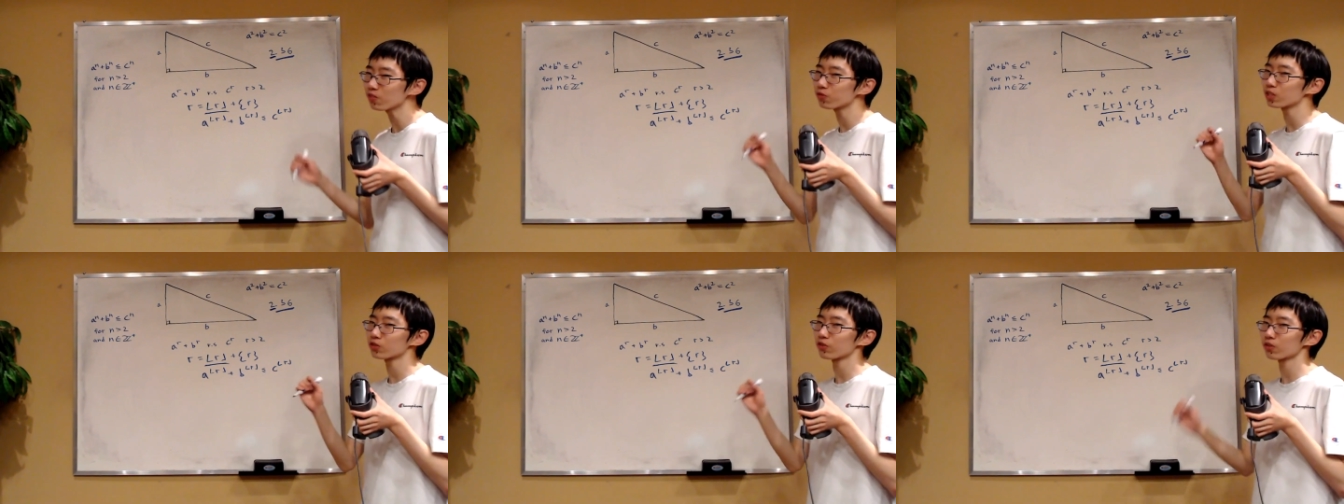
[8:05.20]
of
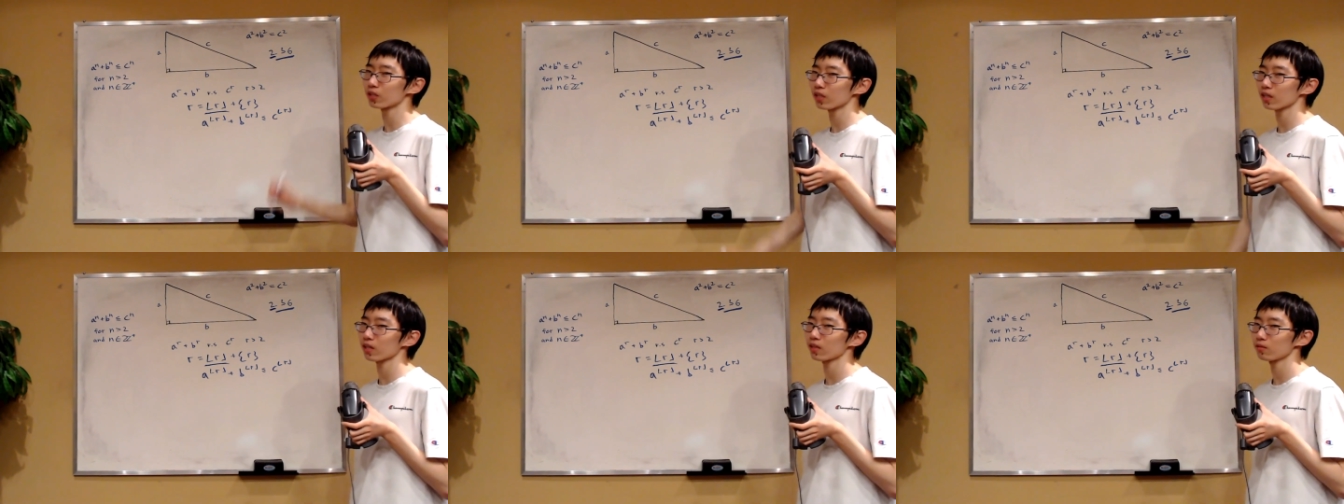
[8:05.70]
wishful
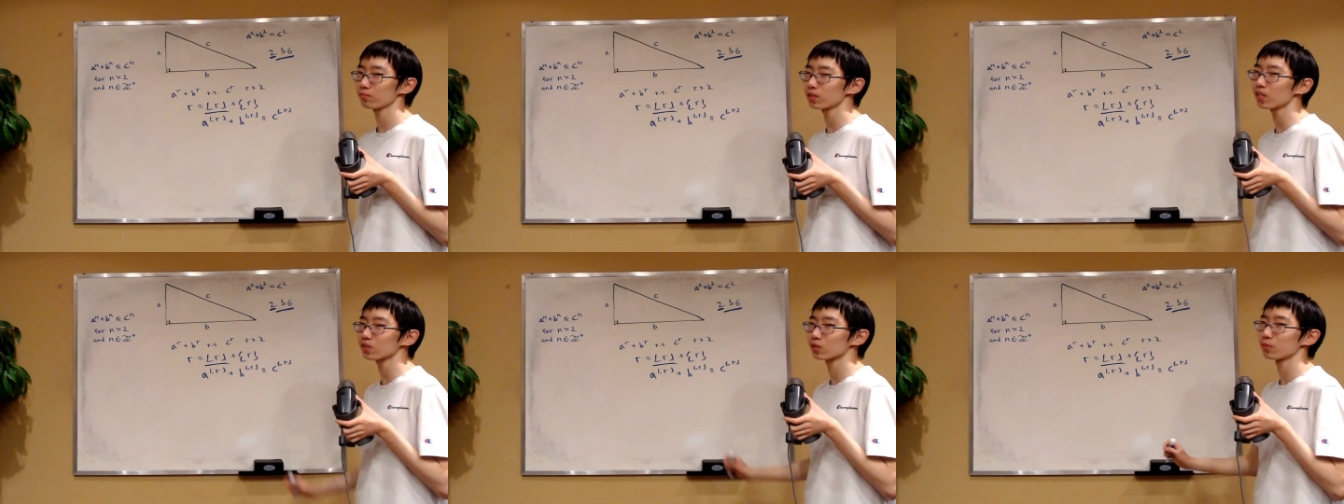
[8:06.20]
thinking, but
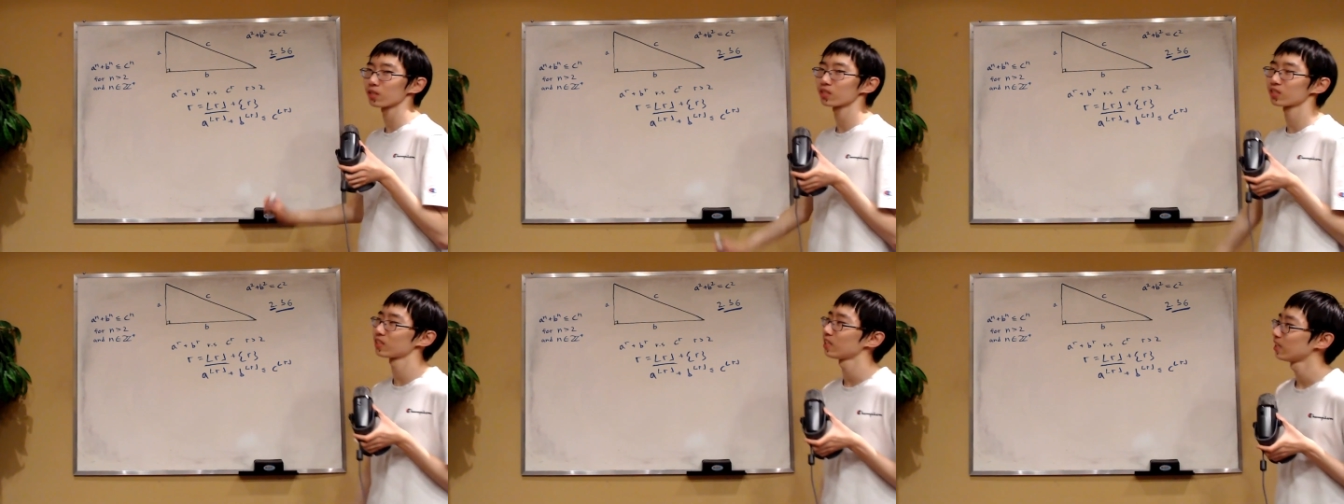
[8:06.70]
not too
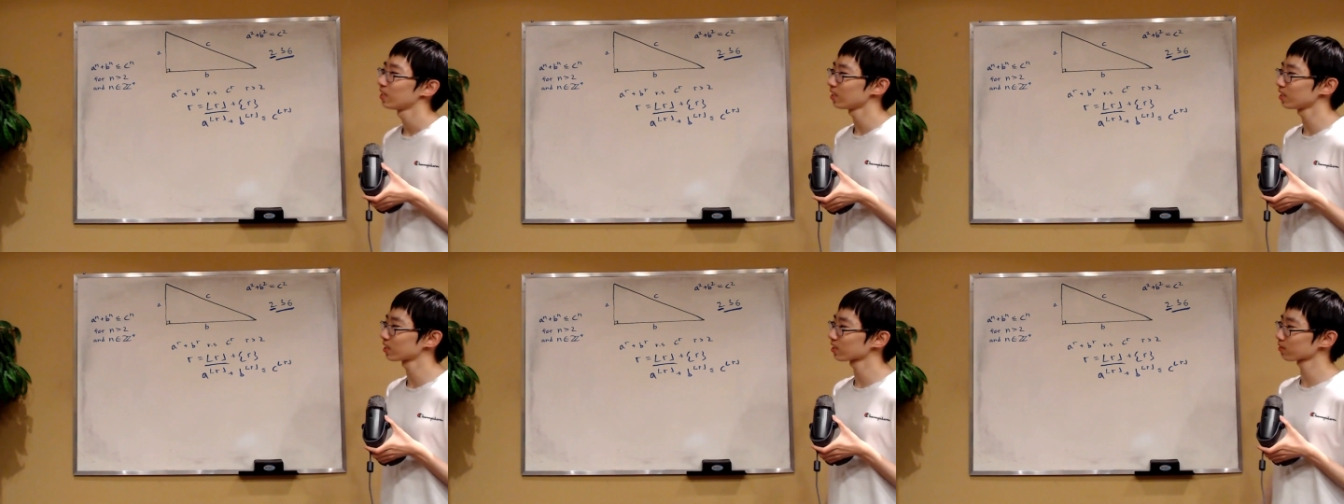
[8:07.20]
much.
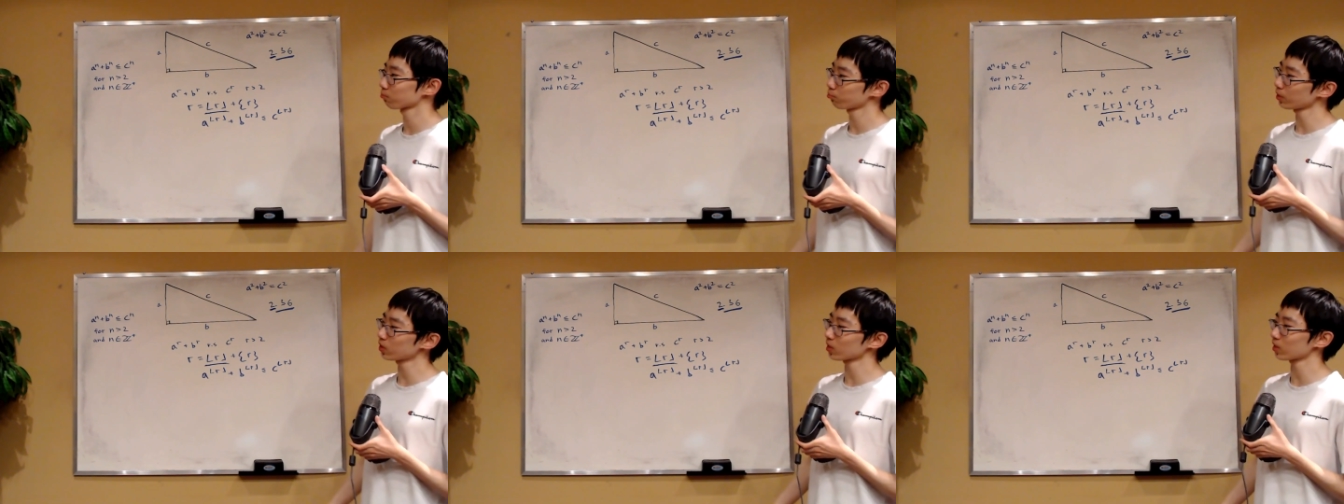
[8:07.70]
It's
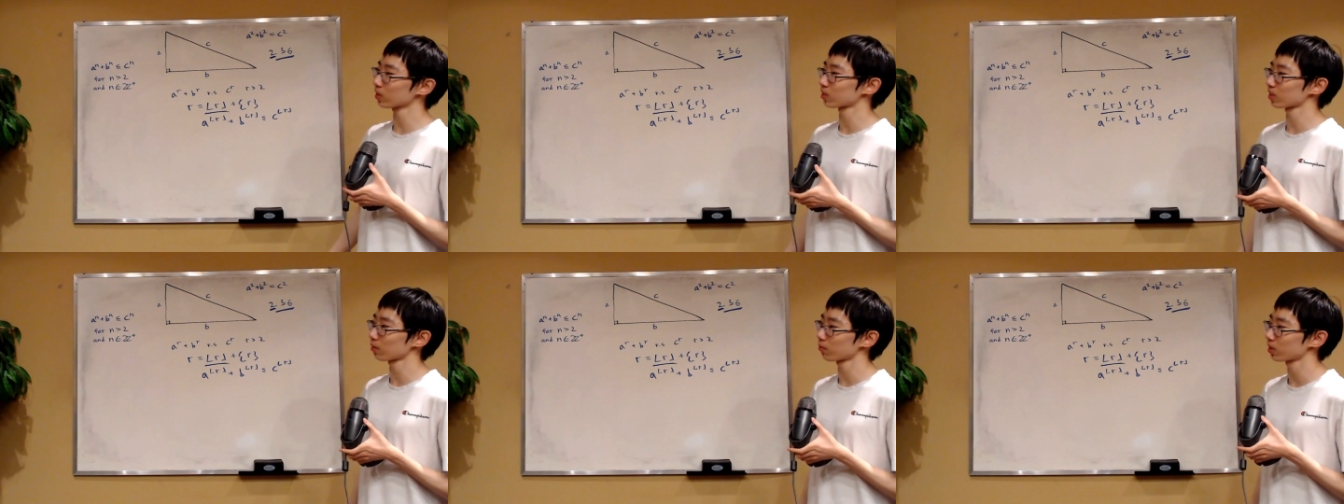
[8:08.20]
basically the
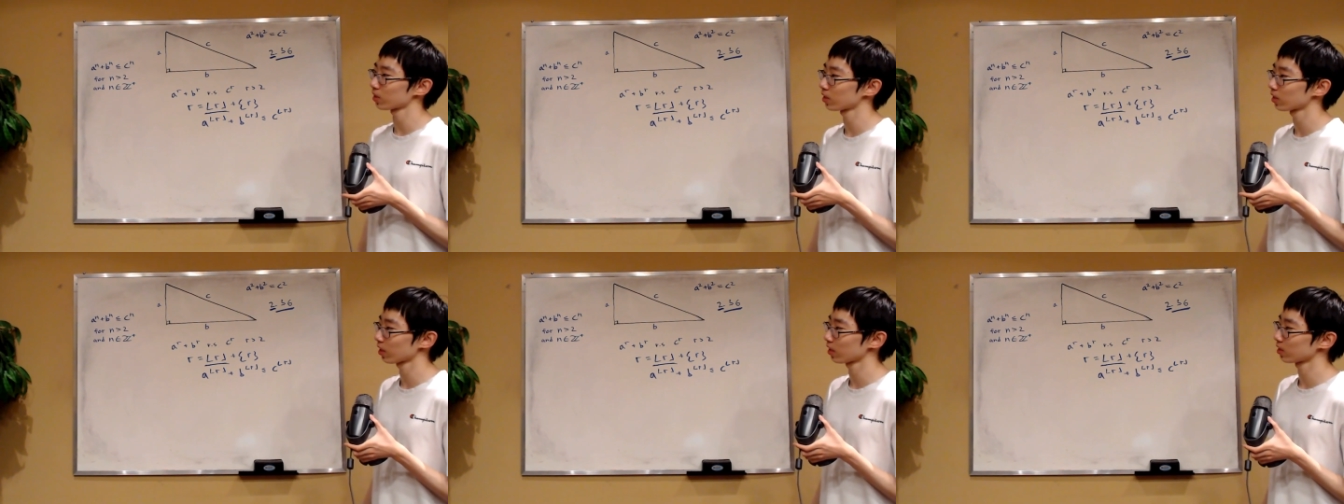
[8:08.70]
same
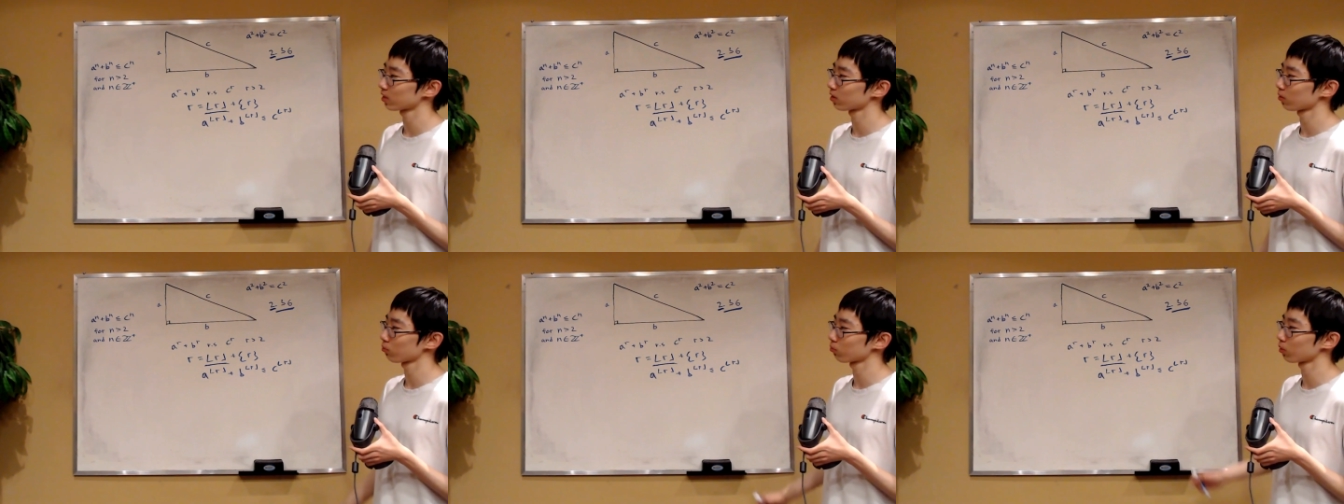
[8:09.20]
idea as
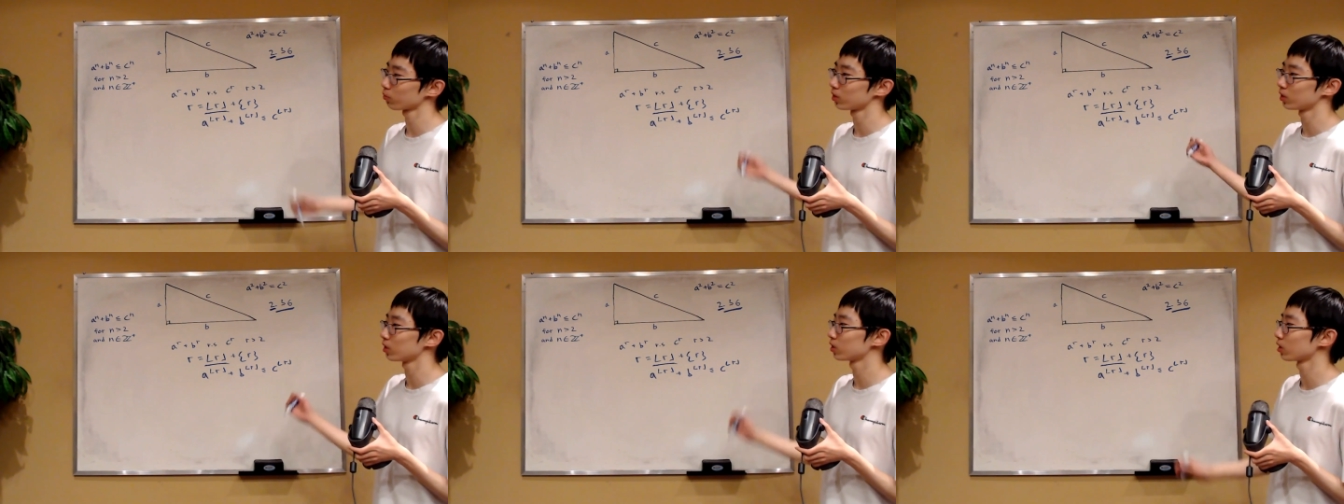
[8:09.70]
what we
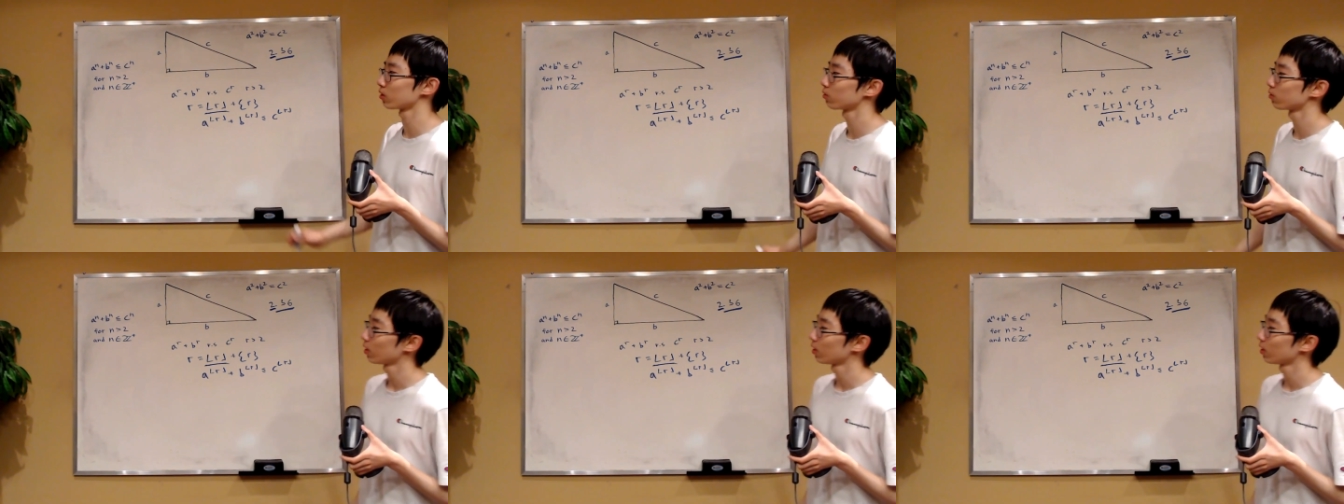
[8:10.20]
did to